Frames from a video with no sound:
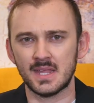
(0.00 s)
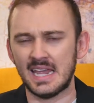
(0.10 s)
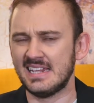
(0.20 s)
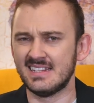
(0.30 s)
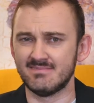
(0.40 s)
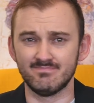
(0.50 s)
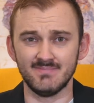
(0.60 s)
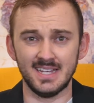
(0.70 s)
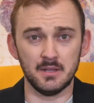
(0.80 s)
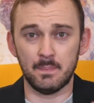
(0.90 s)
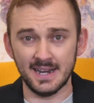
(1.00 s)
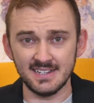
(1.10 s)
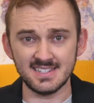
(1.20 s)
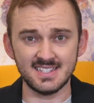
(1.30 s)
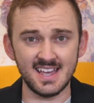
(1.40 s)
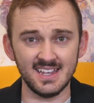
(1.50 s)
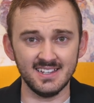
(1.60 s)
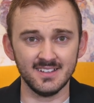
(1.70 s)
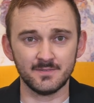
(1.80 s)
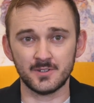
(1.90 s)
Independence Day?
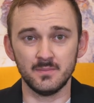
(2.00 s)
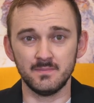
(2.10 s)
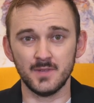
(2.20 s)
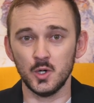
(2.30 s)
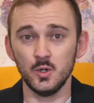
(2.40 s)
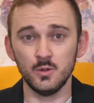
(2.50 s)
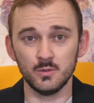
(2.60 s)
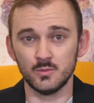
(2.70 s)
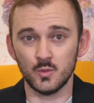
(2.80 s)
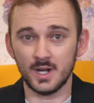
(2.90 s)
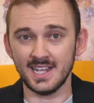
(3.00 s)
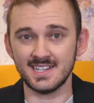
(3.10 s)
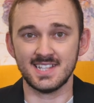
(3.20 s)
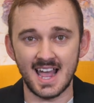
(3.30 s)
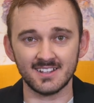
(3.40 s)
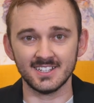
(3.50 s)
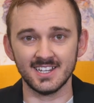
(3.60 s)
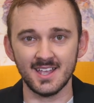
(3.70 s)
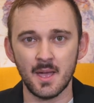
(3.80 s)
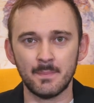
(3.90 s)
From who? What
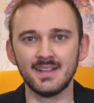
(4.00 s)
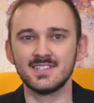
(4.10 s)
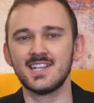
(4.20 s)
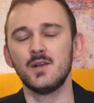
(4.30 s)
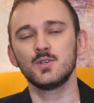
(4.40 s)
exactly? Palestine